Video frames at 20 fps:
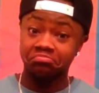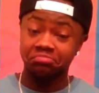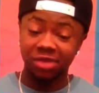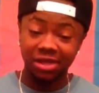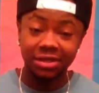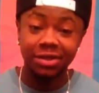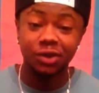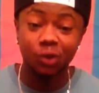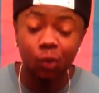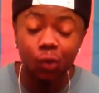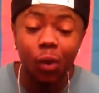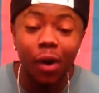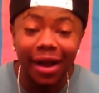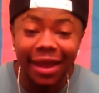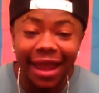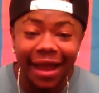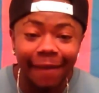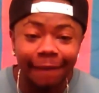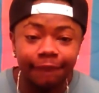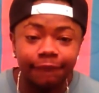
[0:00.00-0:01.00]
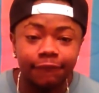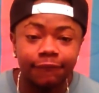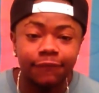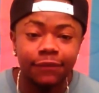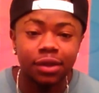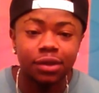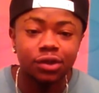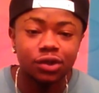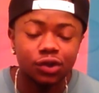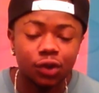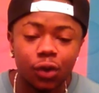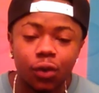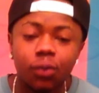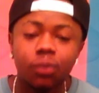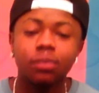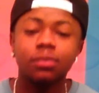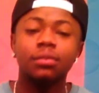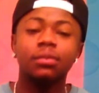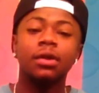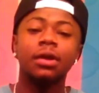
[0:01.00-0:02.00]
This is who I am. So
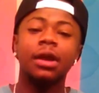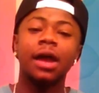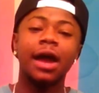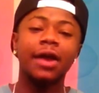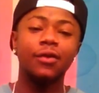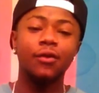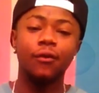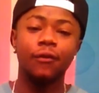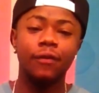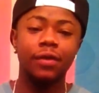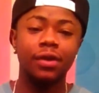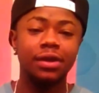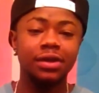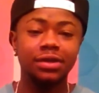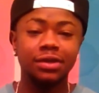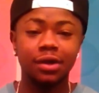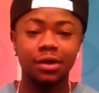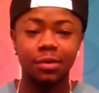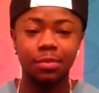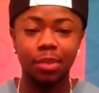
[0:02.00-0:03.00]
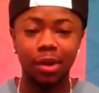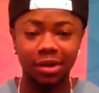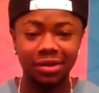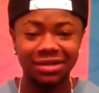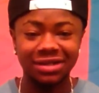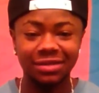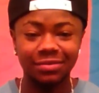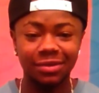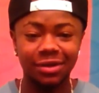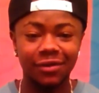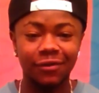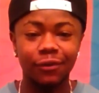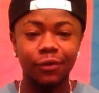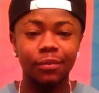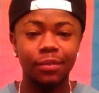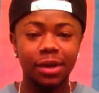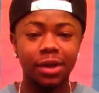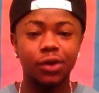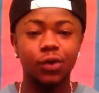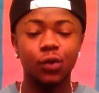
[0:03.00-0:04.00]
I don't think he's going to punish me for
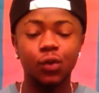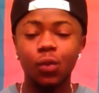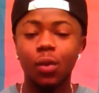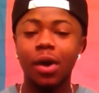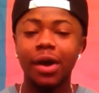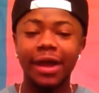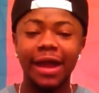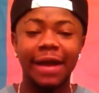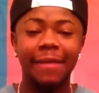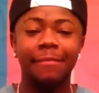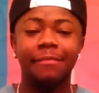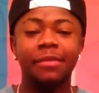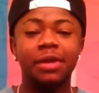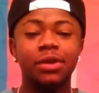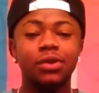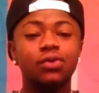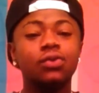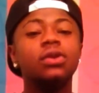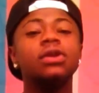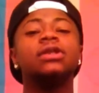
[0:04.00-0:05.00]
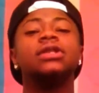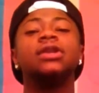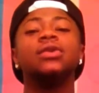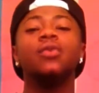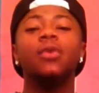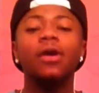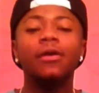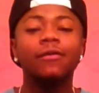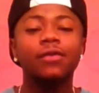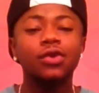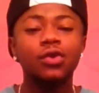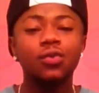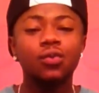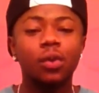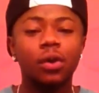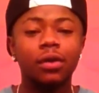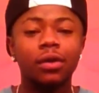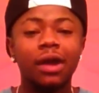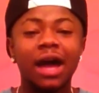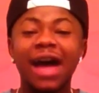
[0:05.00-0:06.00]
being who I am. You can say whatever you
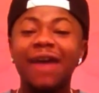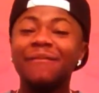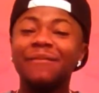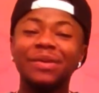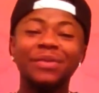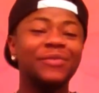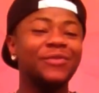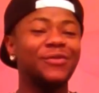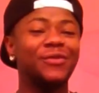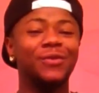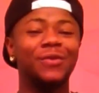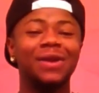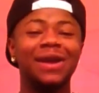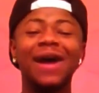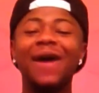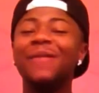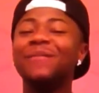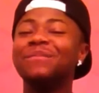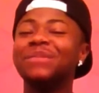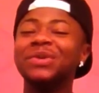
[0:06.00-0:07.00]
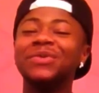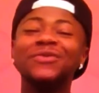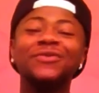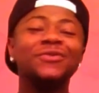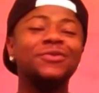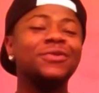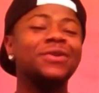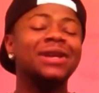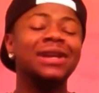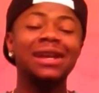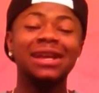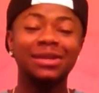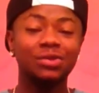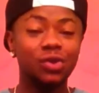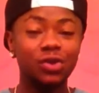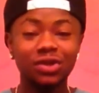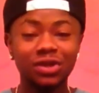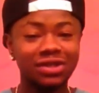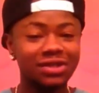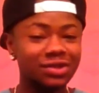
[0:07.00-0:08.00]
want. I've been through it.
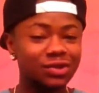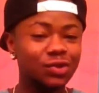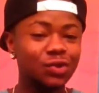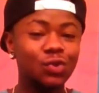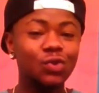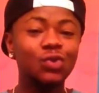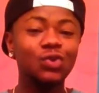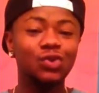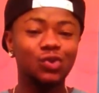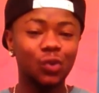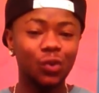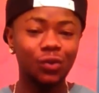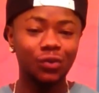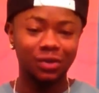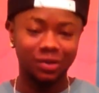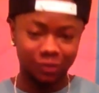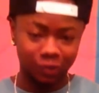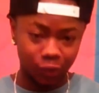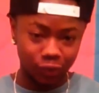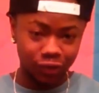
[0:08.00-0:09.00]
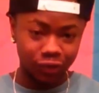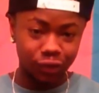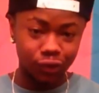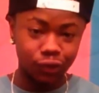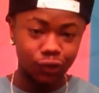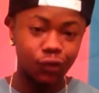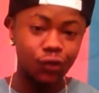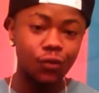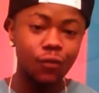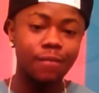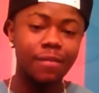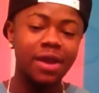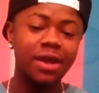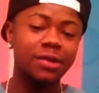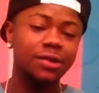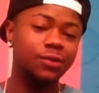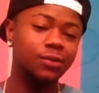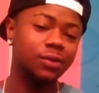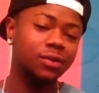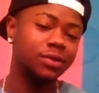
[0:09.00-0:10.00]
Those are just two stories. Those are the two
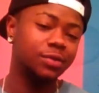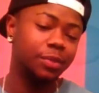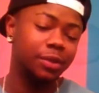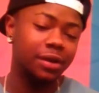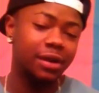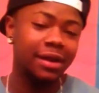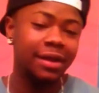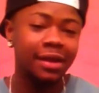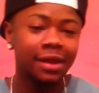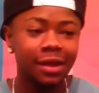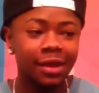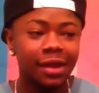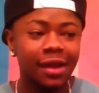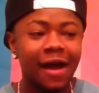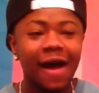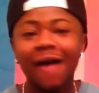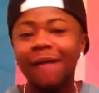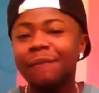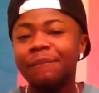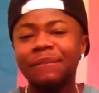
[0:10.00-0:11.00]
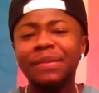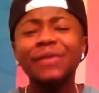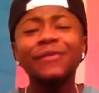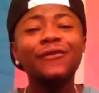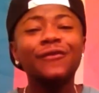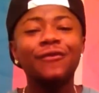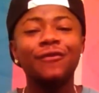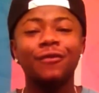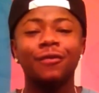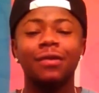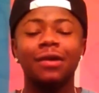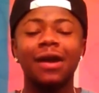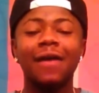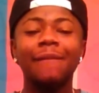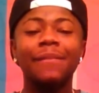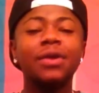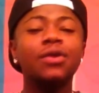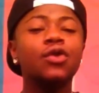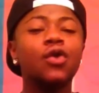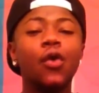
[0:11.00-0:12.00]
major ones. But, like, I've been through it.
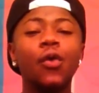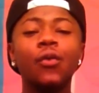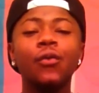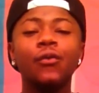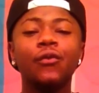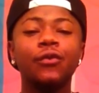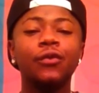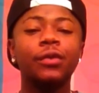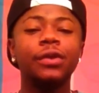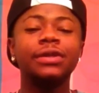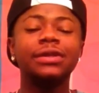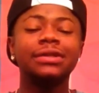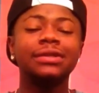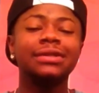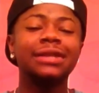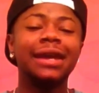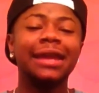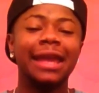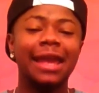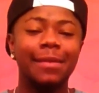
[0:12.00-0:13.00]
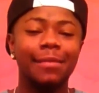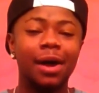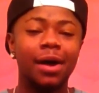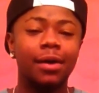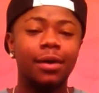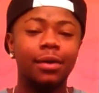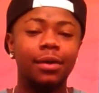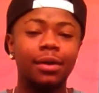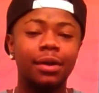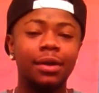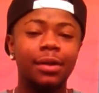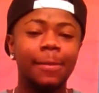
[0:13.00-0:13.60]
I've been going through it since I came out.